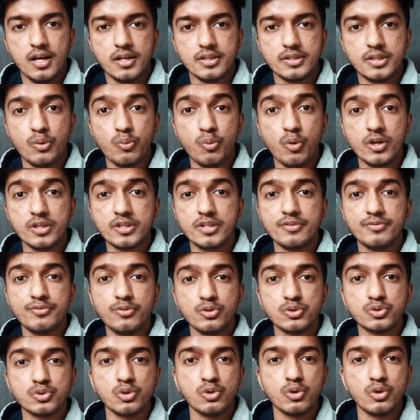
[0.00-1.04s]
They want their
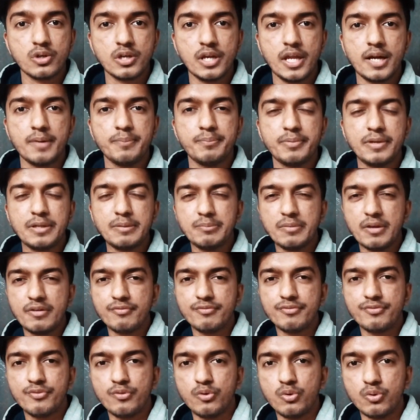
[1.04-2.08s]
phone to look like a
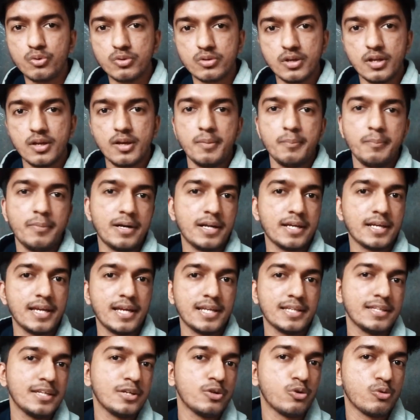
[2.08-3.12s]
premium phone, but
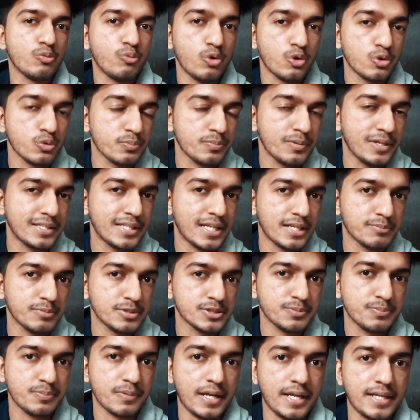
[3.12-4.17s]
again they don't want to pay that
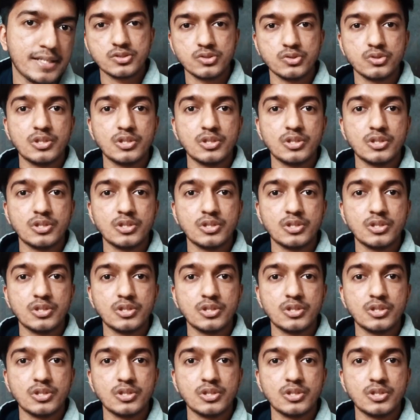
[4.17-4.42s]
much price.